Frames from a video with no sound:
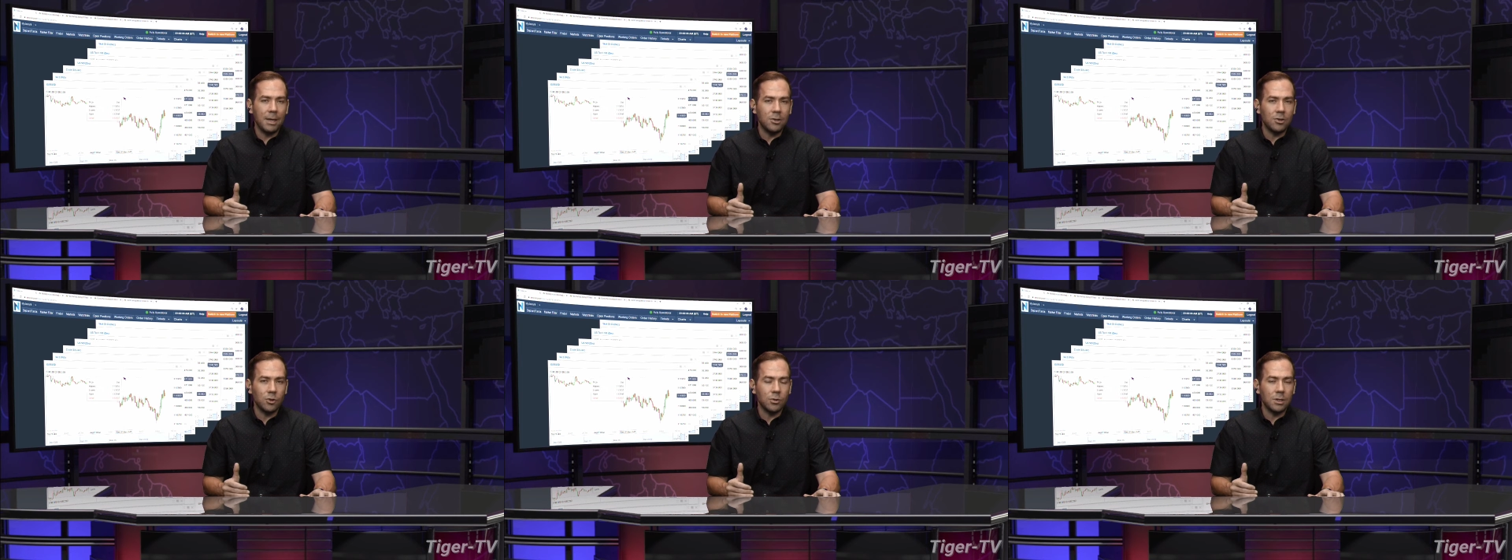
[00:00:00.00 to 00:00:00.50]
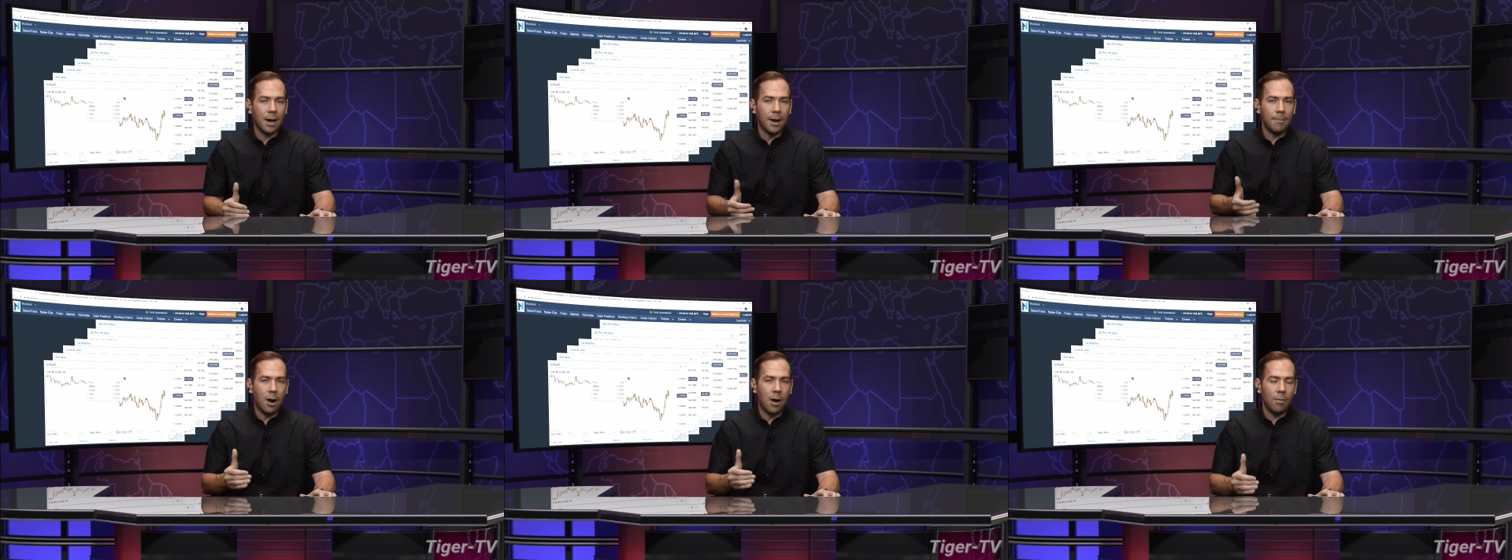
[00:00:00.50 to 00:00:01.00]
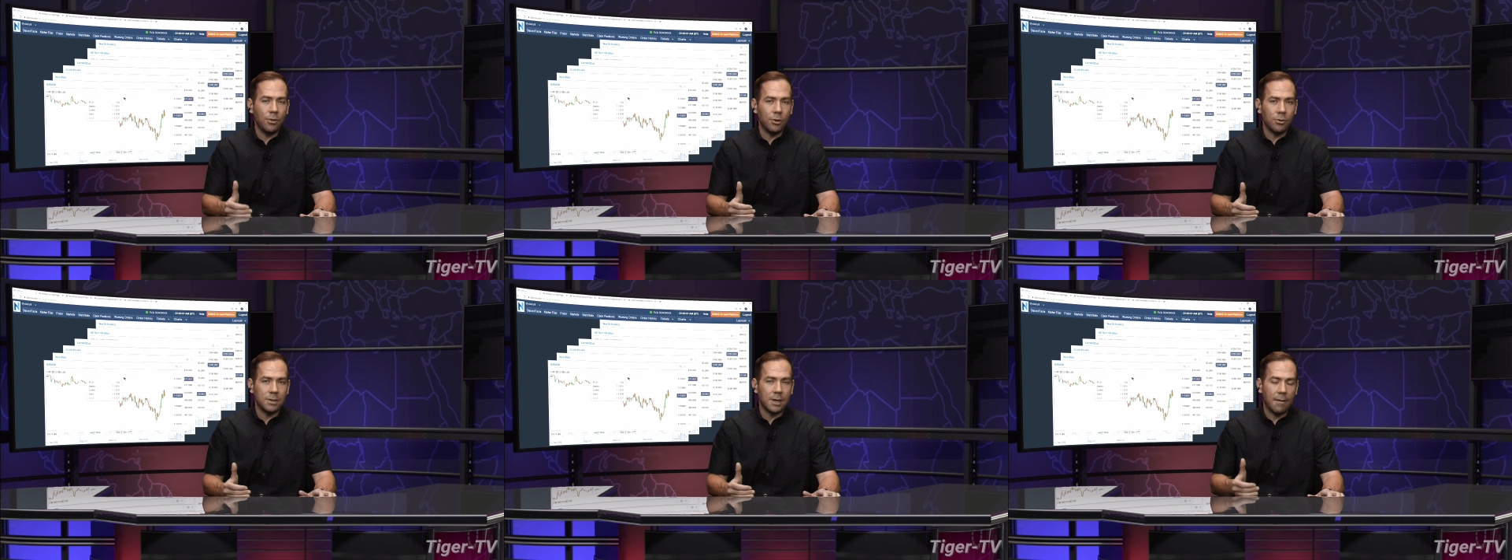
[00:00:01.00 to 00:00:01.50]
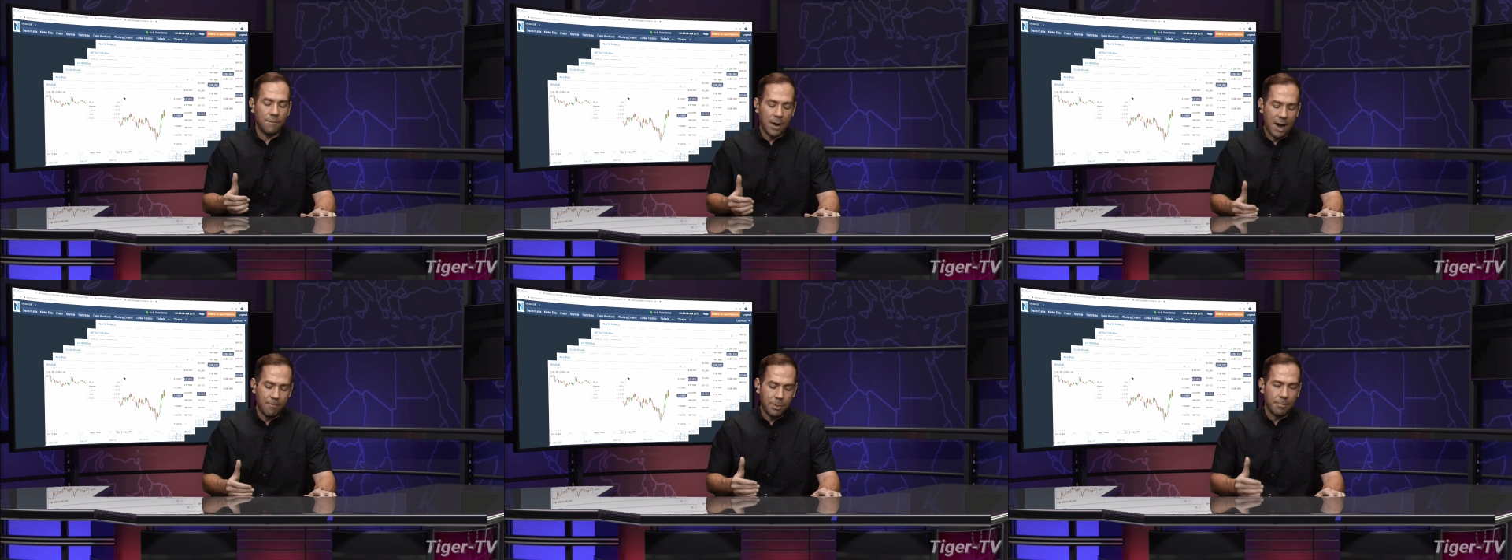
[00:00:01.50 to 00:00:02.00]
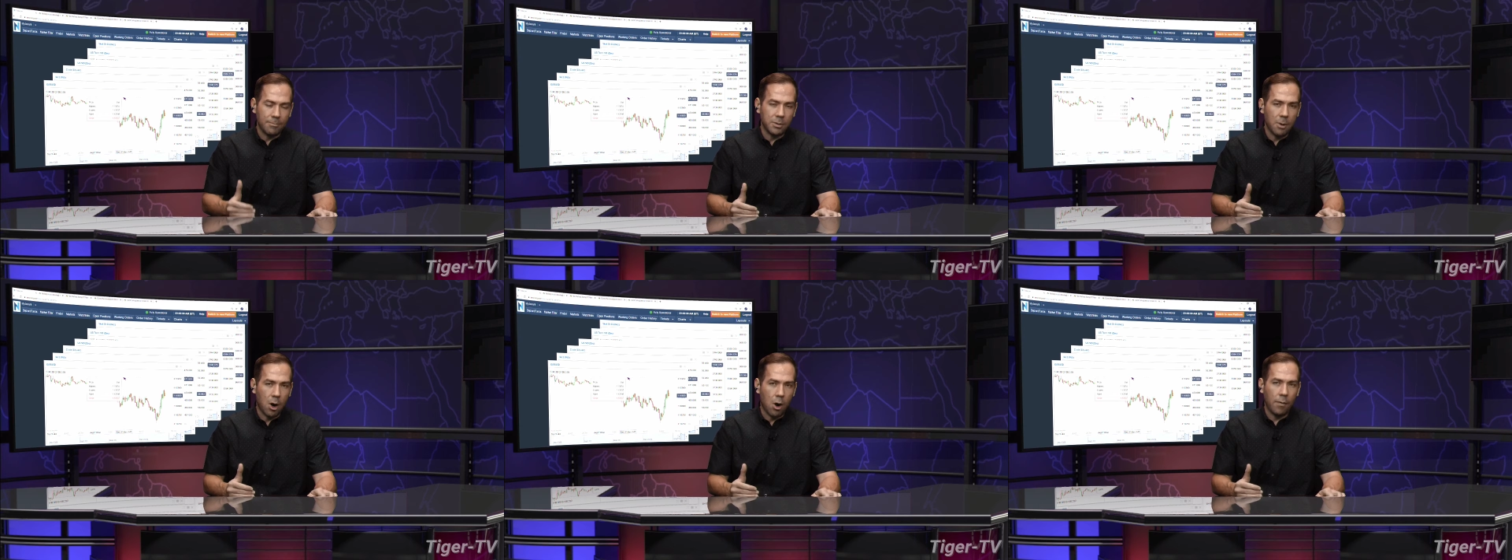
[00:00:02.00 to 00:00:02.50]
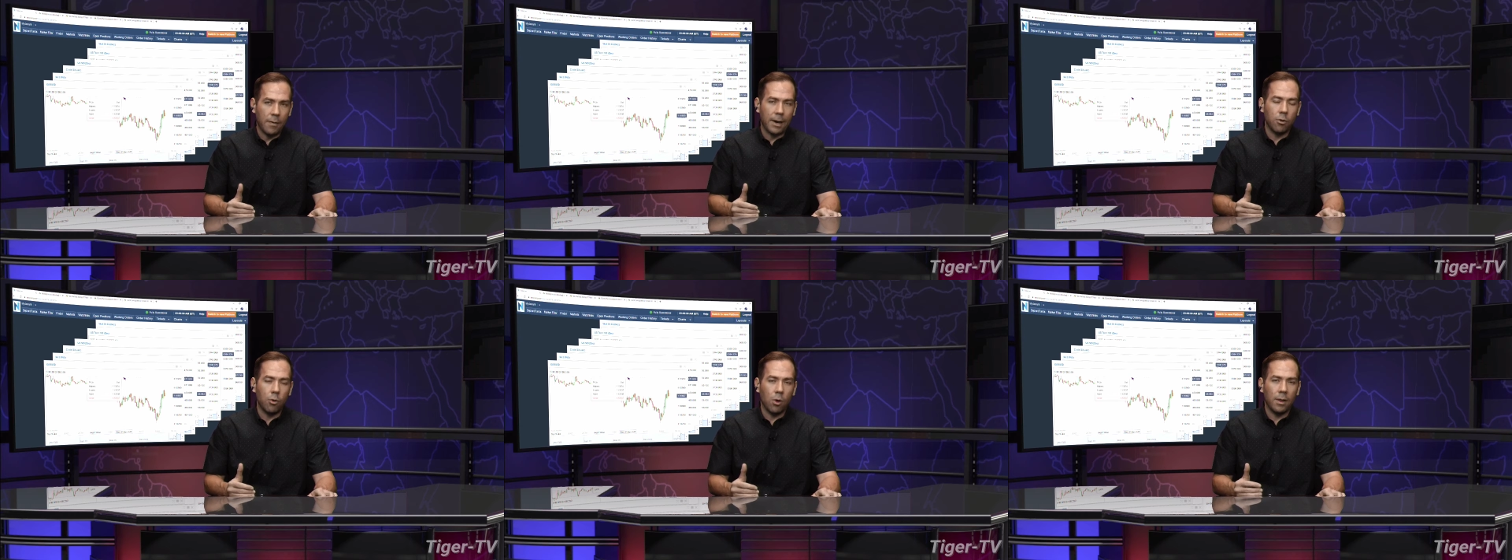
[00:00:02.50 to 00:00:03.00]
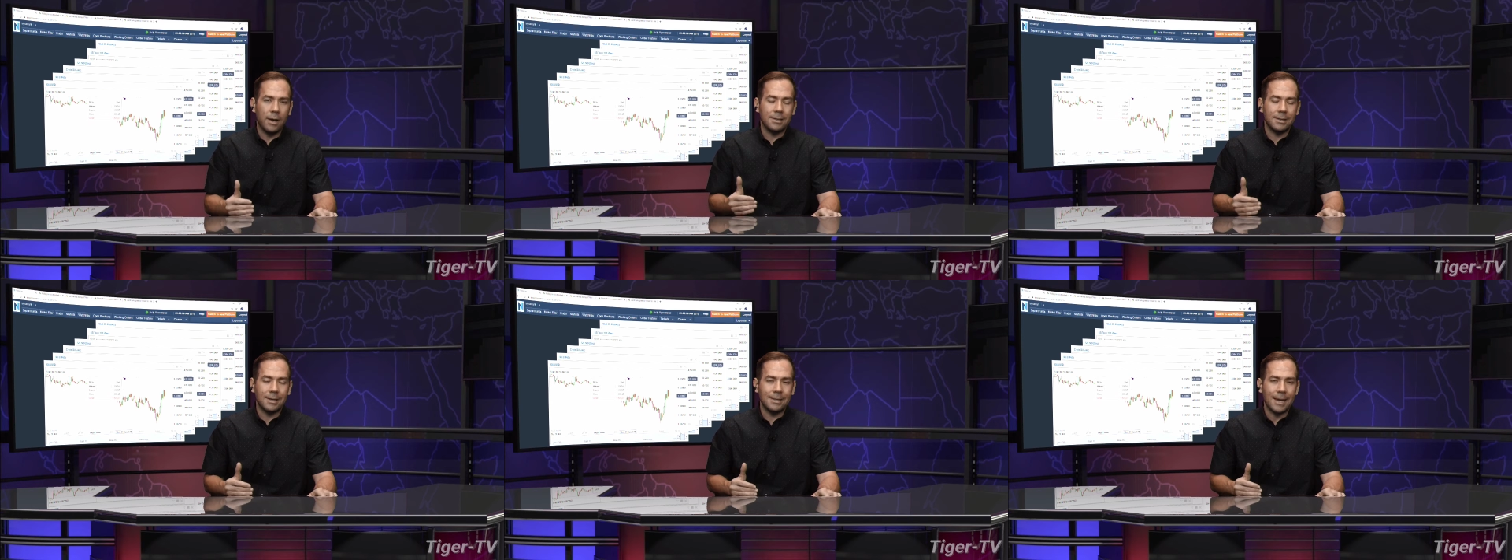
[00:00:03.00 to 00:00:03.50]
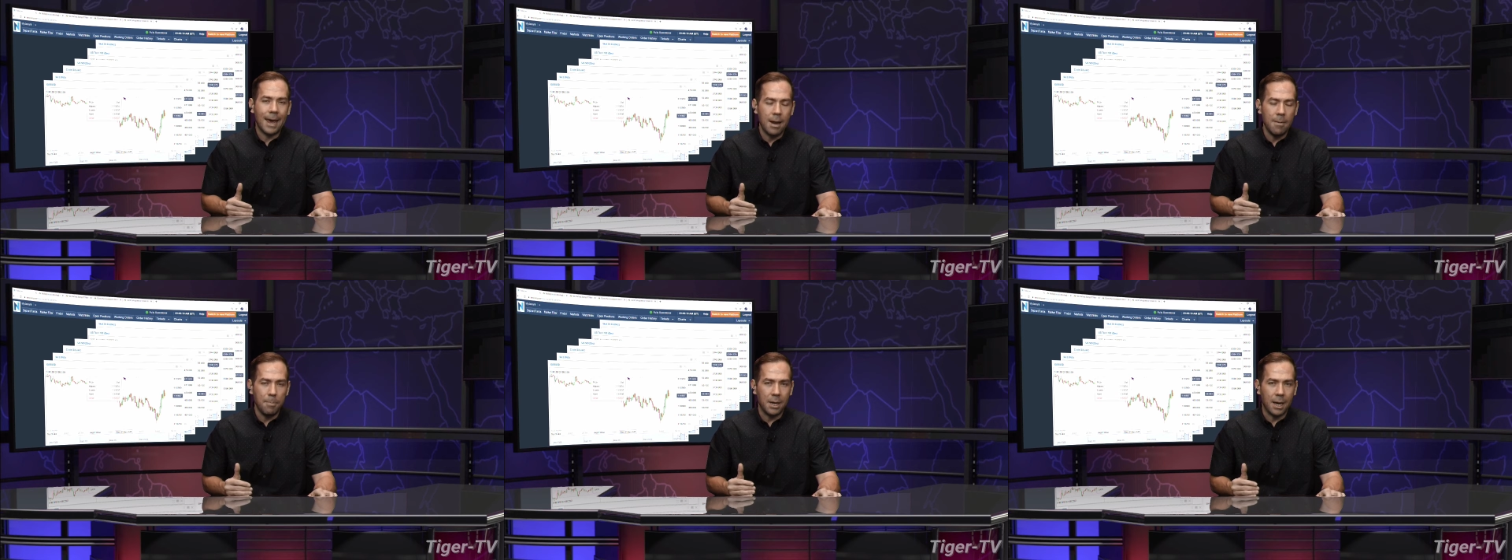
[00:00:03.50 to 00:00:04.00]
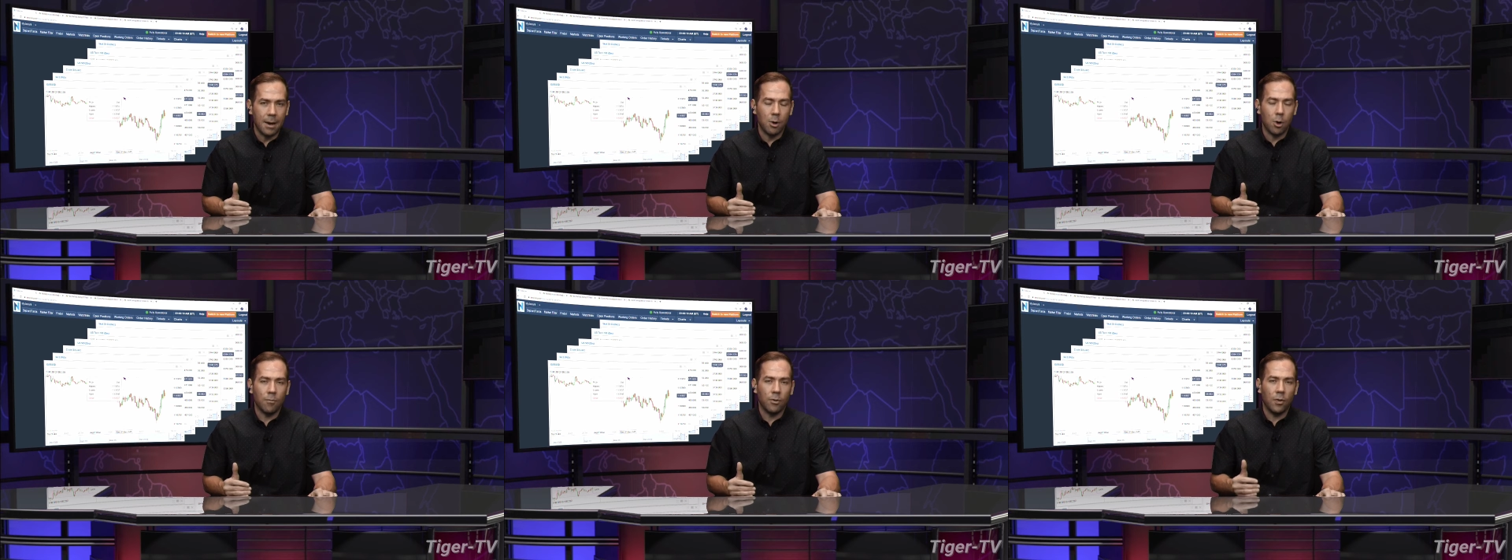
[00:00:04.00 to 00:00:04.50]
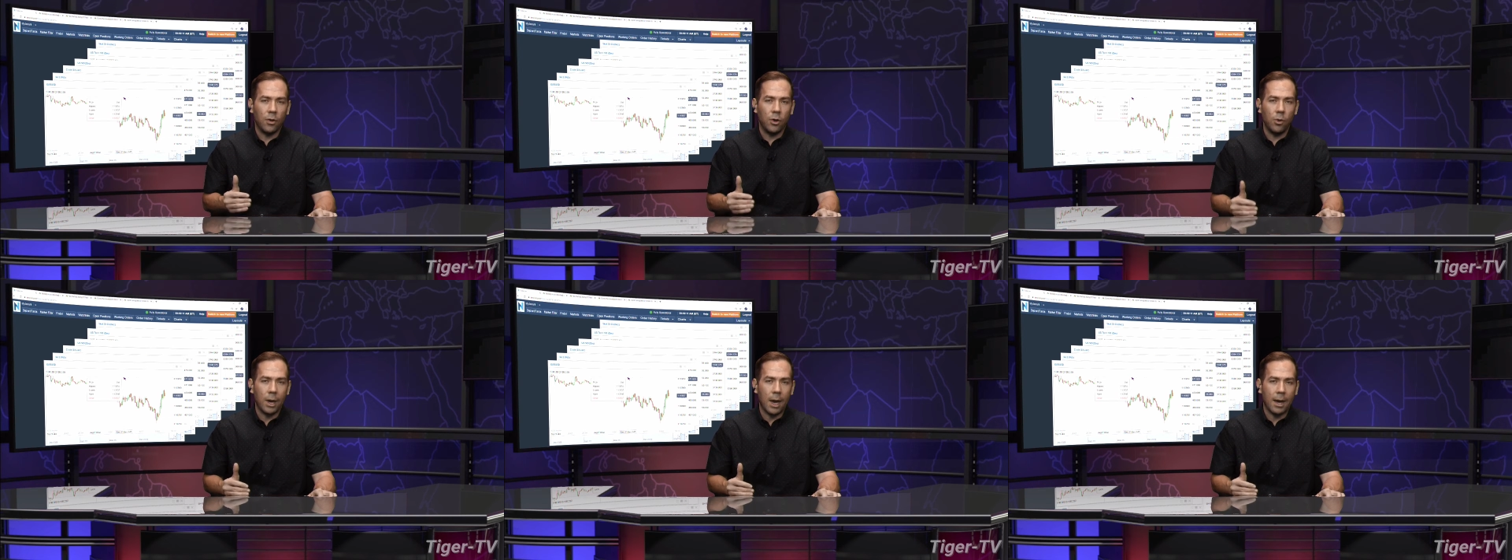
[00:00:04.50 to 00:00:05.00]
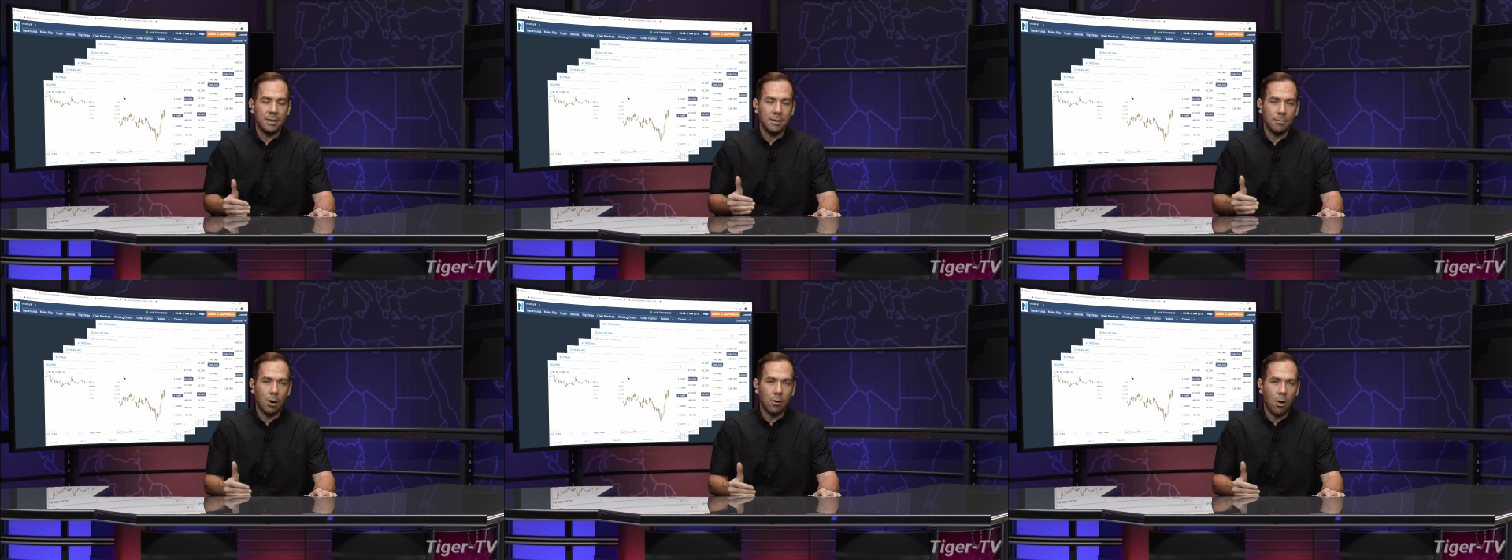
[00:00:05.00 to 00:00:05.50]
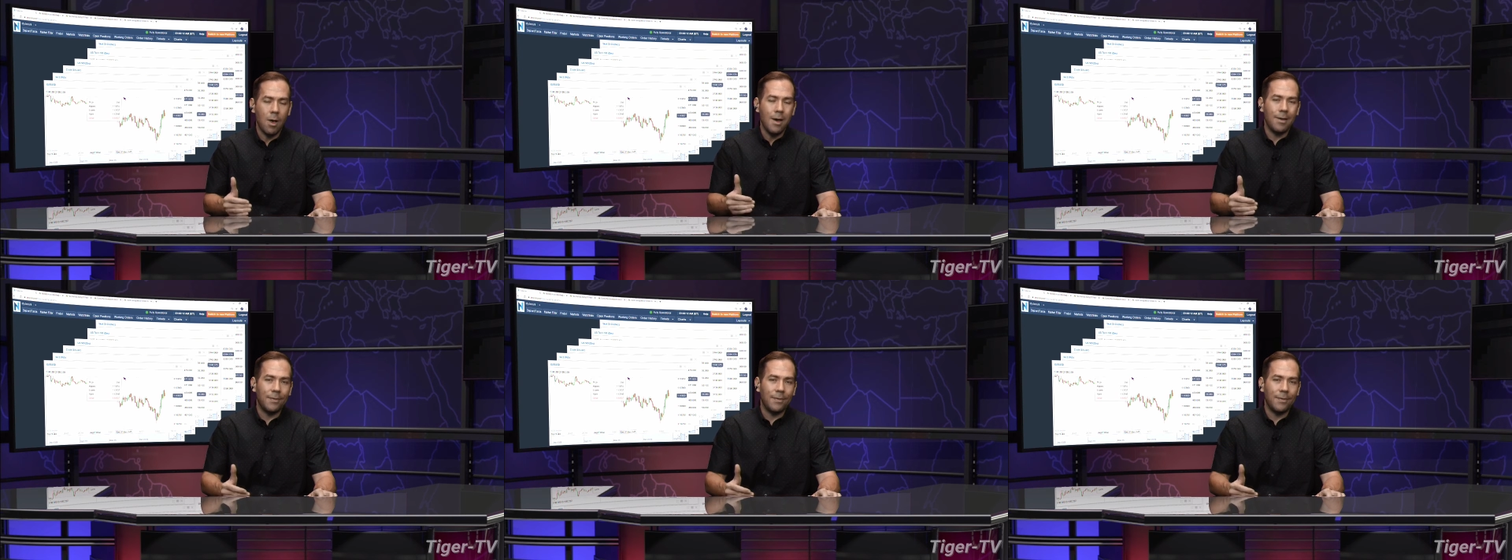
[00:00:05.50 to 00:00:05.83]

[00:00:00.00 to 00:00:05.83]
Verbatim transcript: Eastern time on Thursday. 5 p.m. tomorrow, that correlates to 10 p.m. over in the UK tomorrow.